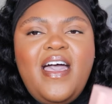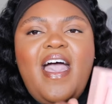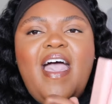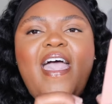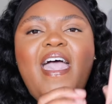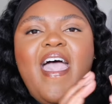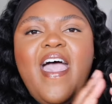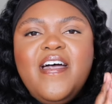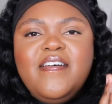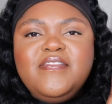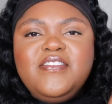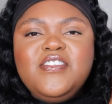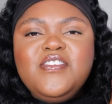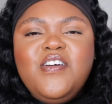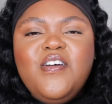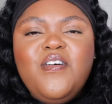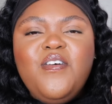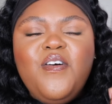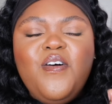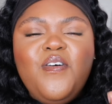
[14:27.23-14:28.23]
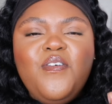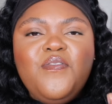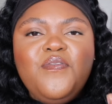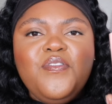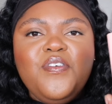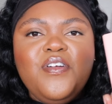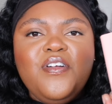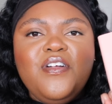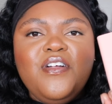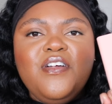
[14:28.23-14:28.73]
I have to go
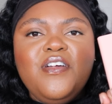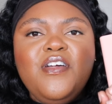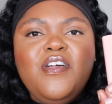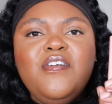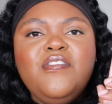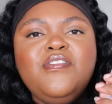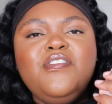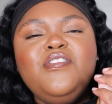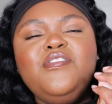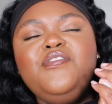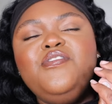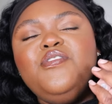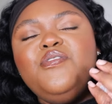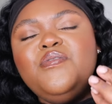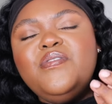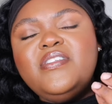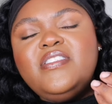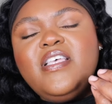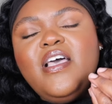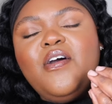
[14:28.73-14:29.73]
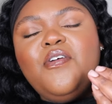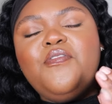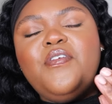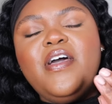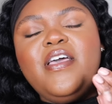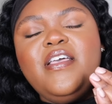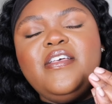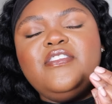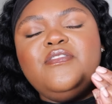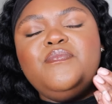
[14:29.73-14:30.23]
over the newest
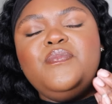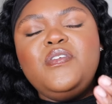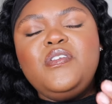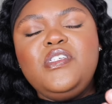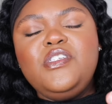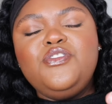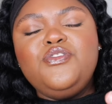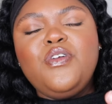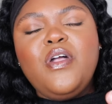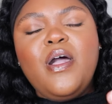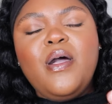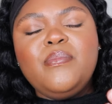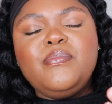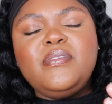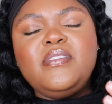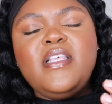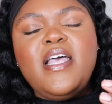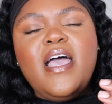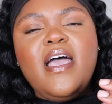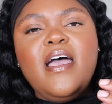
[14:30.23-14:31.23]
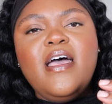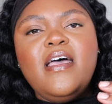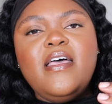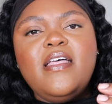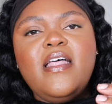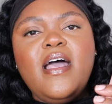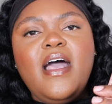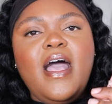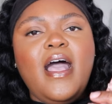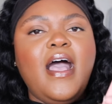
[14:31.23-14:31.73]
LYS Beauty drops
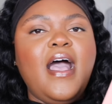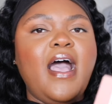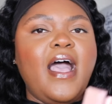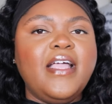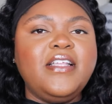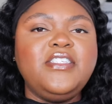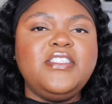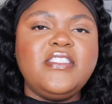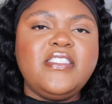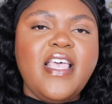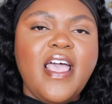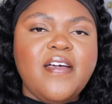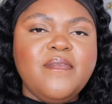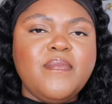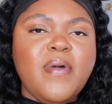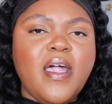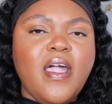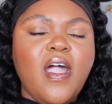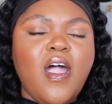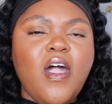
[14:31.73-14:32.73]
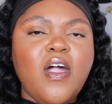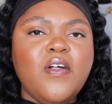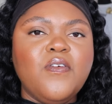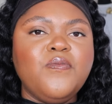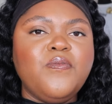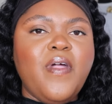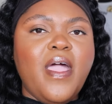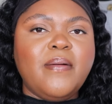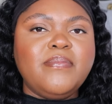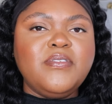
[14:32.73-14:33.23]
that I just have my
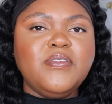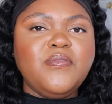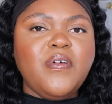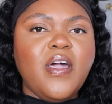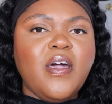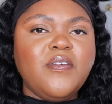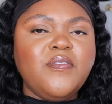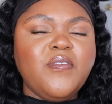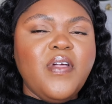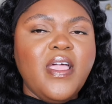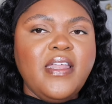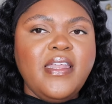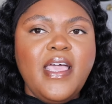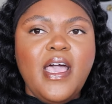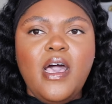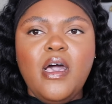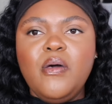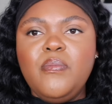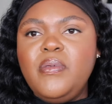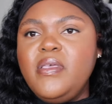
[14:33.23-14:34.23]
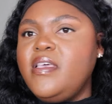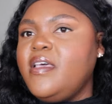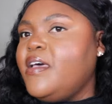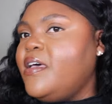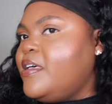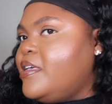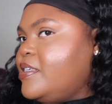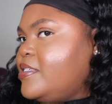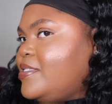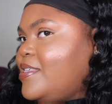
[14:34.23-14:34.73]
heart wrapped around right now
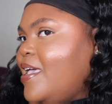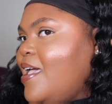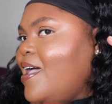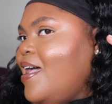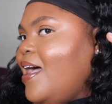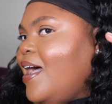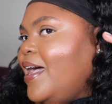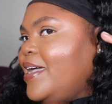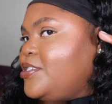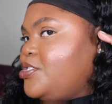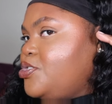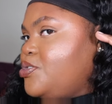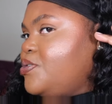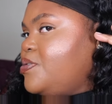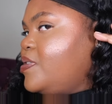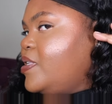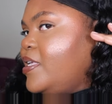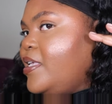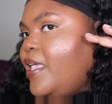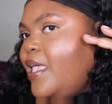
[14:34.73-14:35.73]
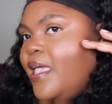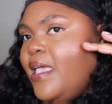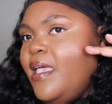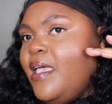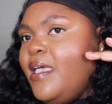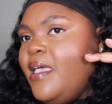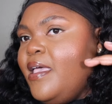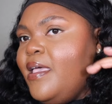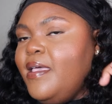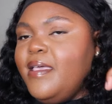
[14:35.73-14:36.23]
because I truly
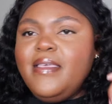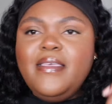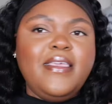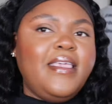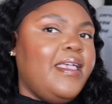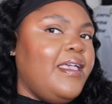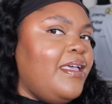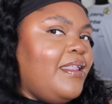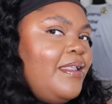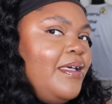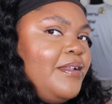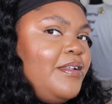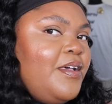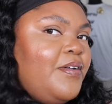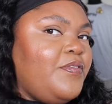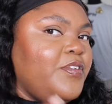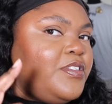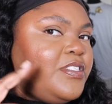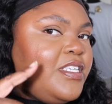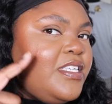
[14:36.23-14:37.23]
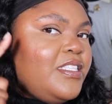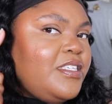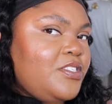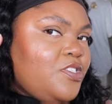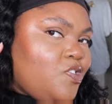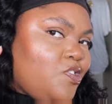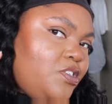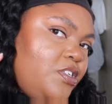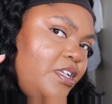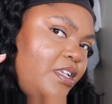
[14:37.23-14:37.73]
can't get enough. You see
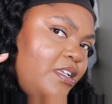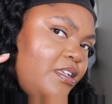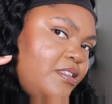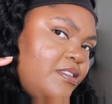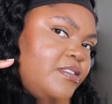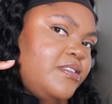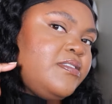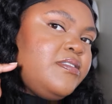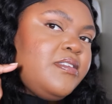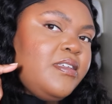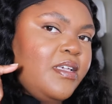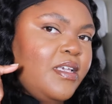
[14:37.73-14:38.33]
these cheeks?